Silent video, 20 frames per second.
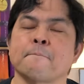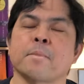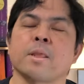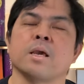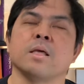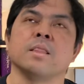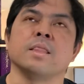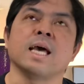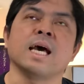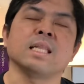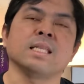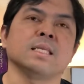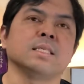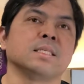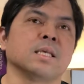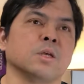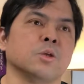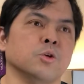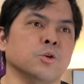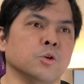That is a
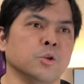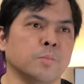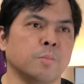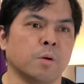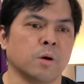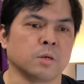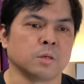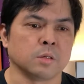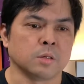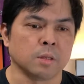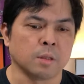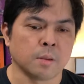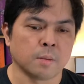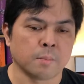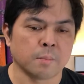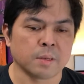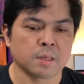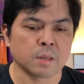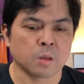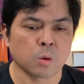good model.
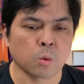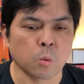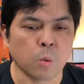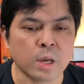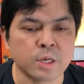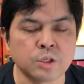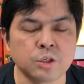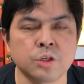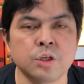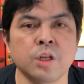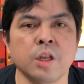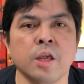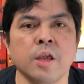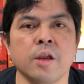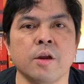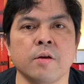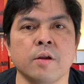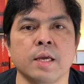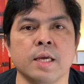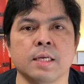But the question
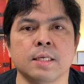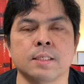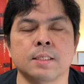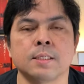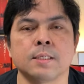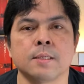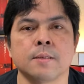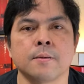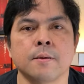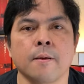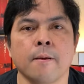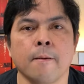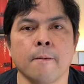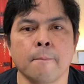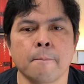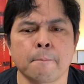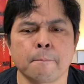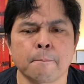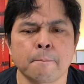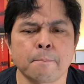here is
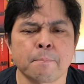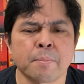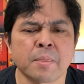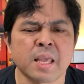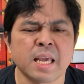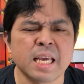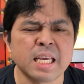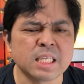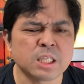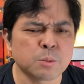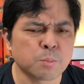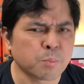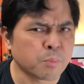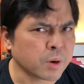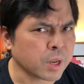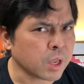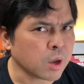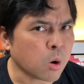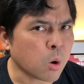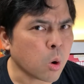
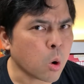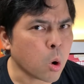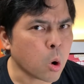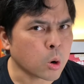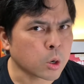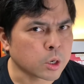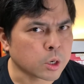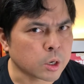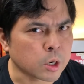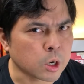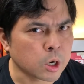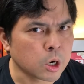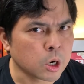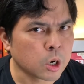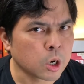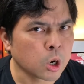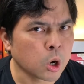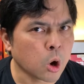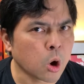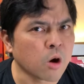pre-order
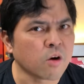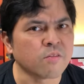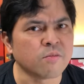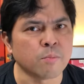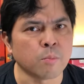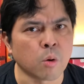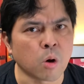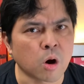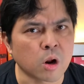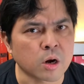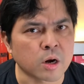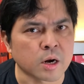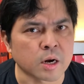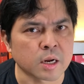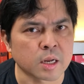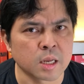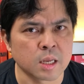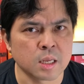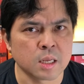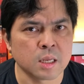of Monarch,